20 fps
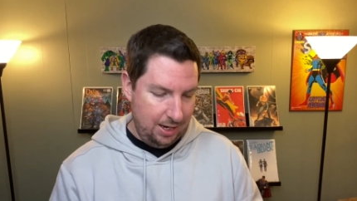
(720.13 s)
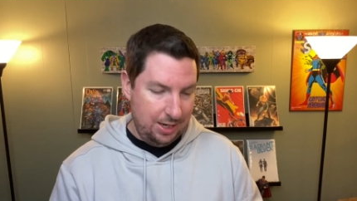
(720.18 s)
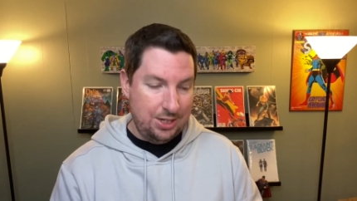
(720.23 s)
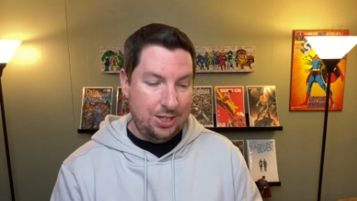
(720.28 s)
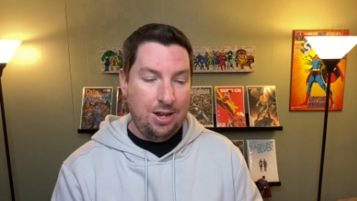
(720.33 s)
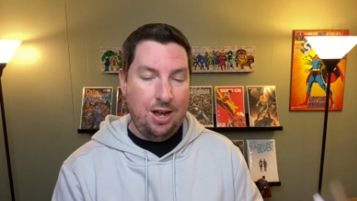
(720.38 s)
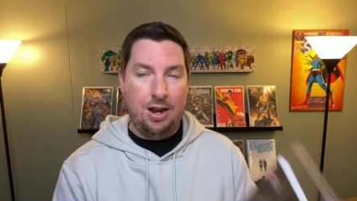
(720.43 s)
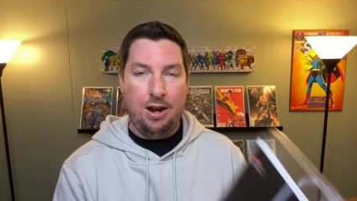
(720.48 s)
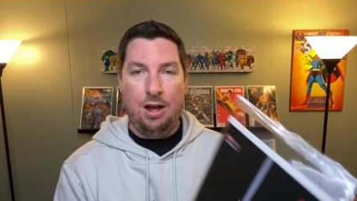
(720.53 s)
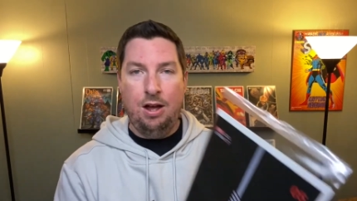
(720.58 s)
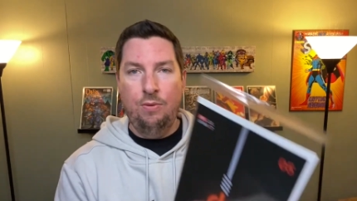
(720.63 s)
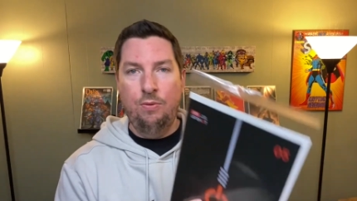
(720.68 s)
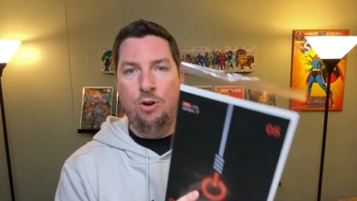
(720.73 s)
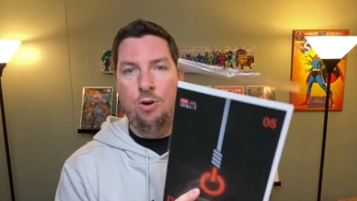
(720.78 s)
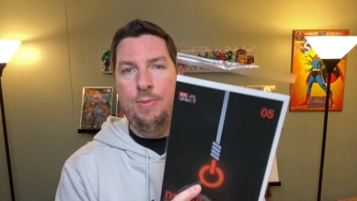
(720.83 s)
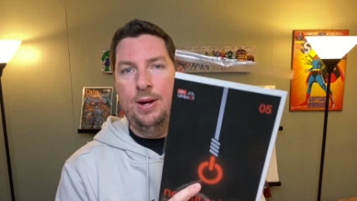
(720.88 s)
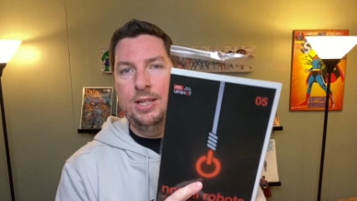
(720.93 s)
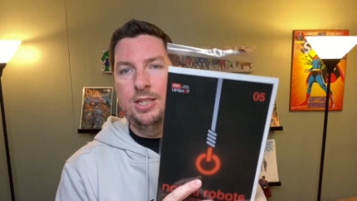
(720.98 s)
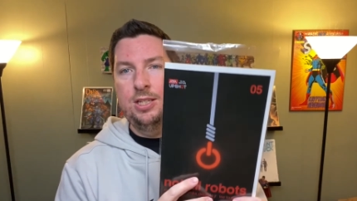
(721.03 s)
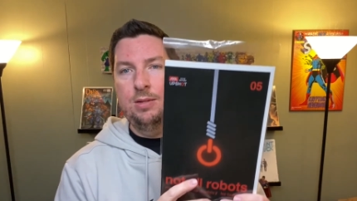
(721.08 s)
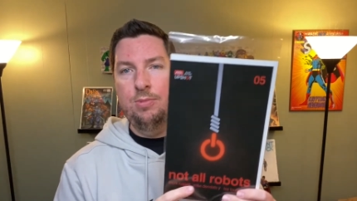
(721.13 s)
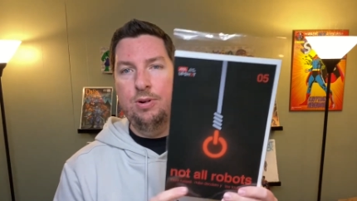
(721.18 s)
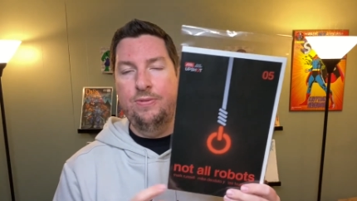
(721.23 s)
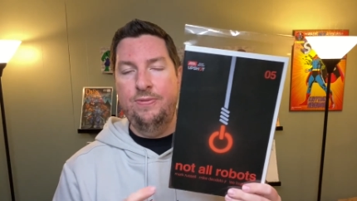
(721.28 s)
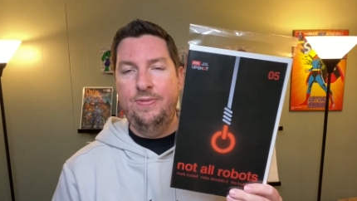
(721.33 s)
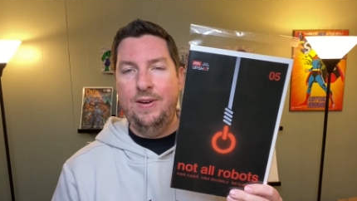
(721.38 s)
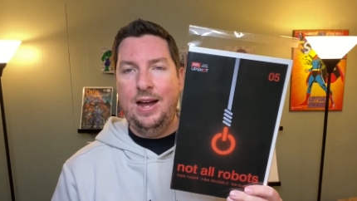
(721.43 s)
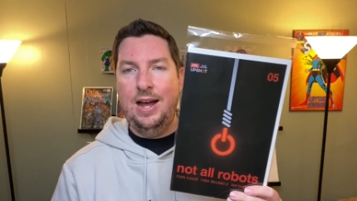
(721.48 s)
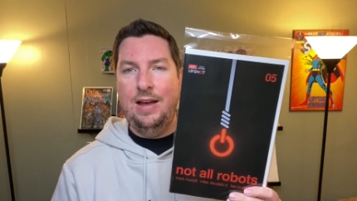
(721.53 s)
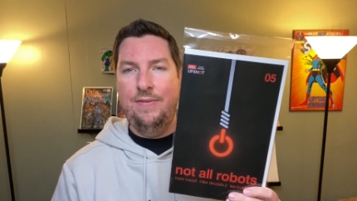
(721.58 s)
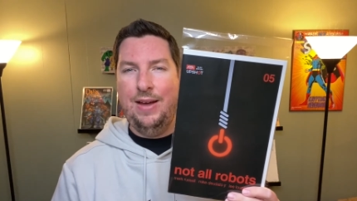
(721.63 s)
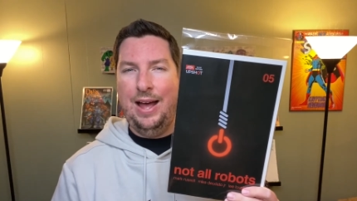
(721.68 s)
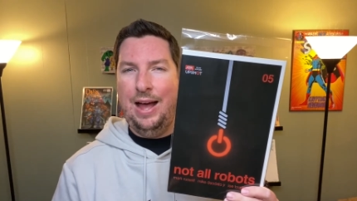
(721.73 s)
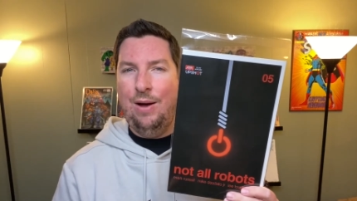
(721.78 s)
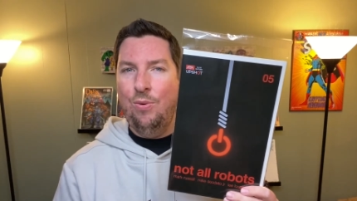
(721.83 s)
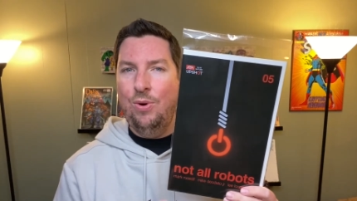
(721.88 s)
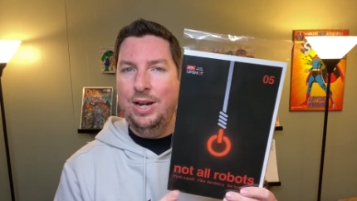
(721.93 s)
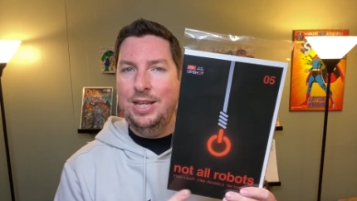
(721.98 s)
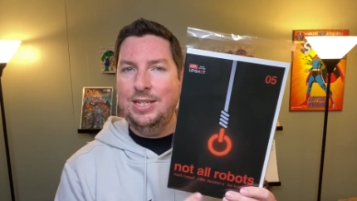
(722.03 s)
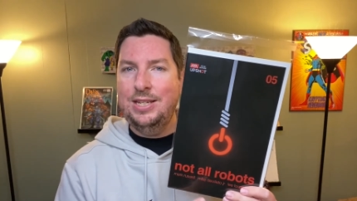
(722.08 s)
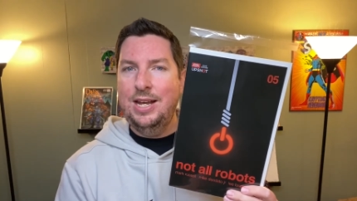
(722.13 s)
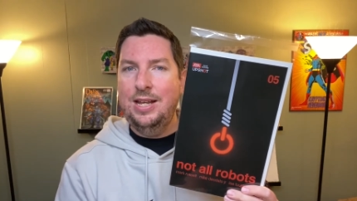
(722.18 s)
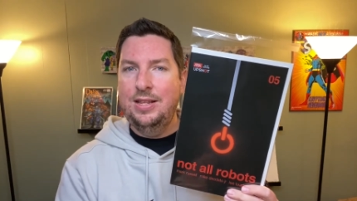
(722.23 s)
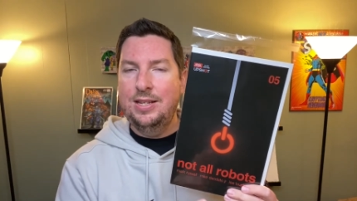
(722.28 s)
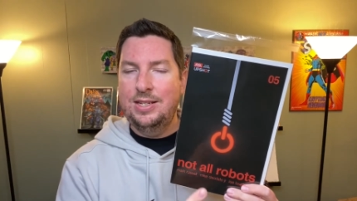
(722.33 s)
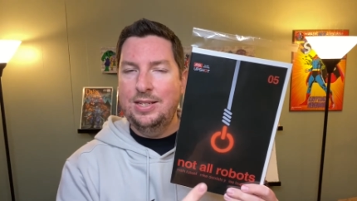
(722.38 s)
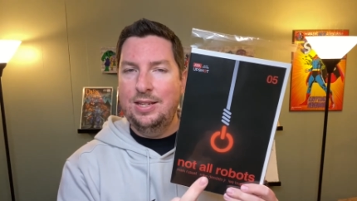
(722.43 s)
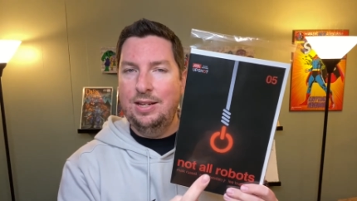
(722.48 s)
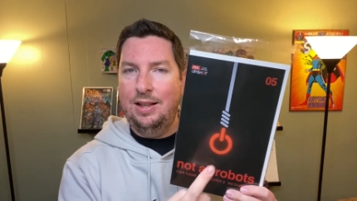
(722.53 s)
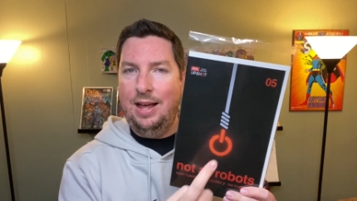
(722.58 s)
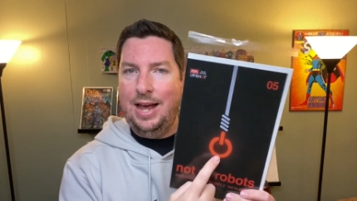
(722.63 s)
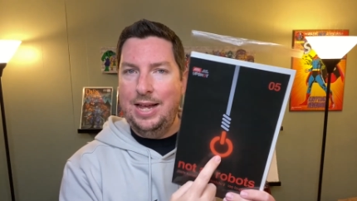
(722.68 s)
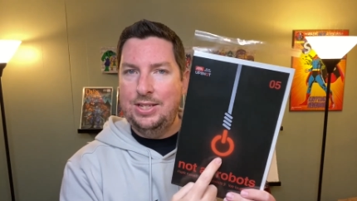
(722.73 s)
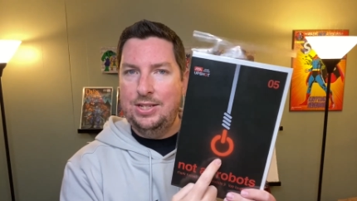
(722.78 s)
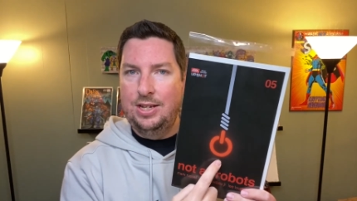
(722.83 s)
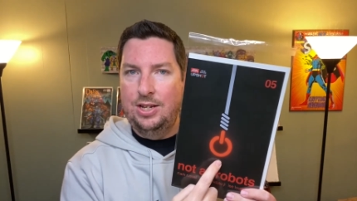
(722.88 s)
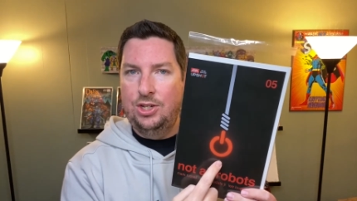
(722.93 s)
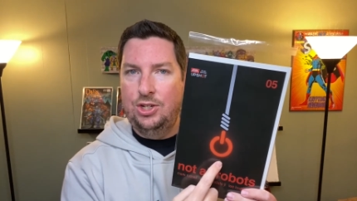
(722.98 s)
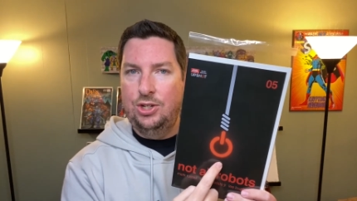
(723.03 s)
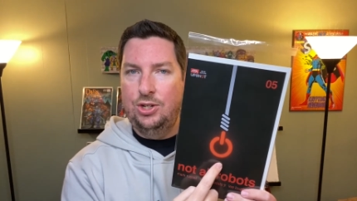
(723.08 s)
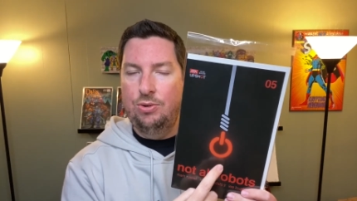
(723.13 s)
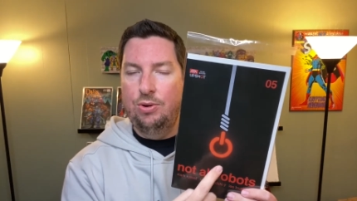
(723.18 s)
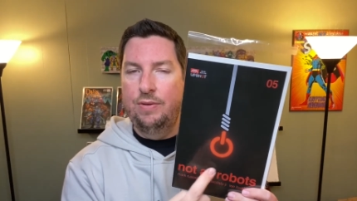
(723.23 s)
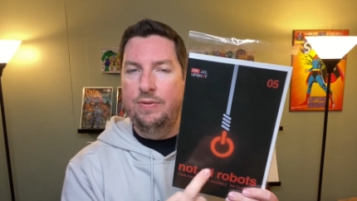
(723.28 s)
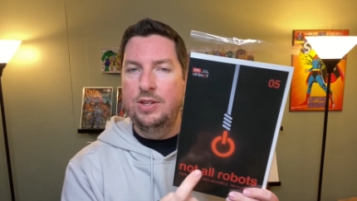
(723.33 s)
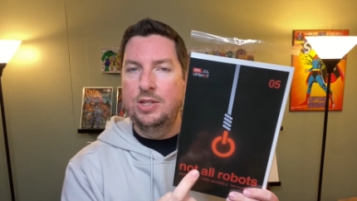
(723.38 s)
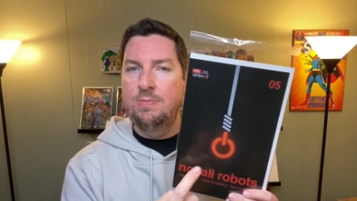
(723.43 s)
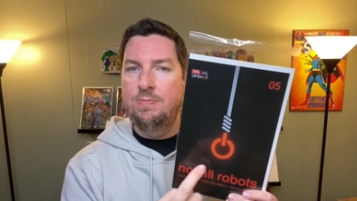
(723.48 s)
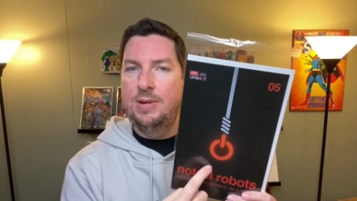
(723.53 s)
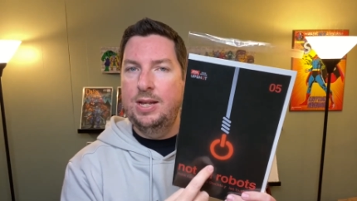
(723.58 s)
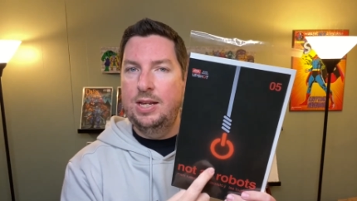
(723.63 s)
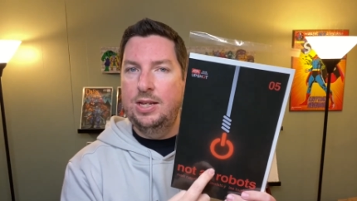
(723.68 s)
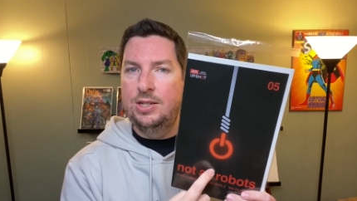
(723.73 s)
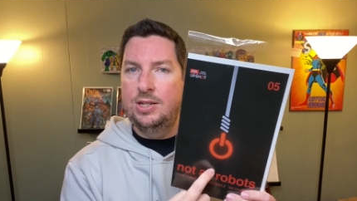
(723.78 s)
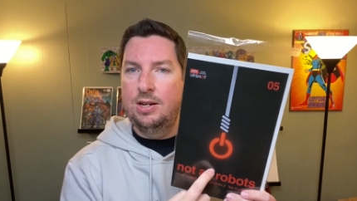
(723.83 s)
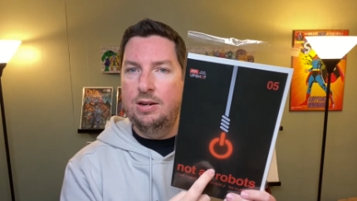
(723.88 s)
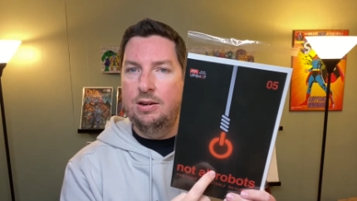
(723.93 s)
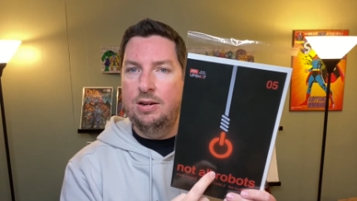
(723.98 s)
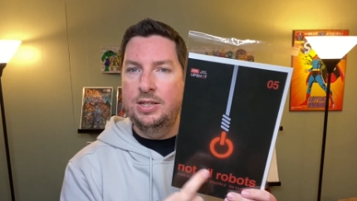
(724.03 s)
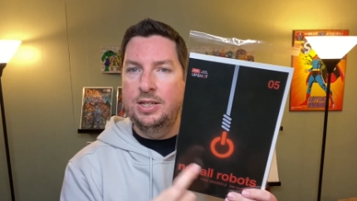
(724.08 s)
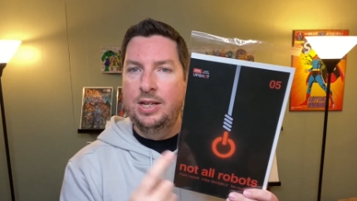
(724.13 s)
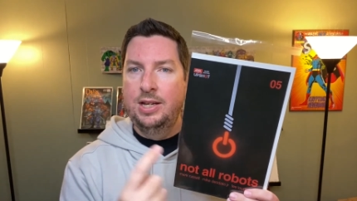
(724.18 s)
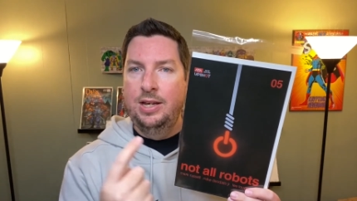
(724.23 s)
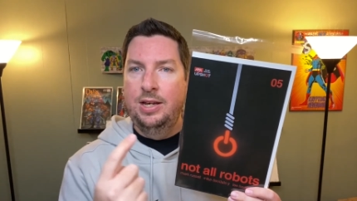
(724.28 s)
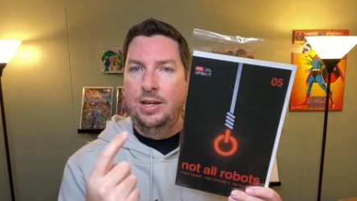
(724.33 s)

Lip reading: Not All Robots number 5. I want to say this is the last issue of this miniseries.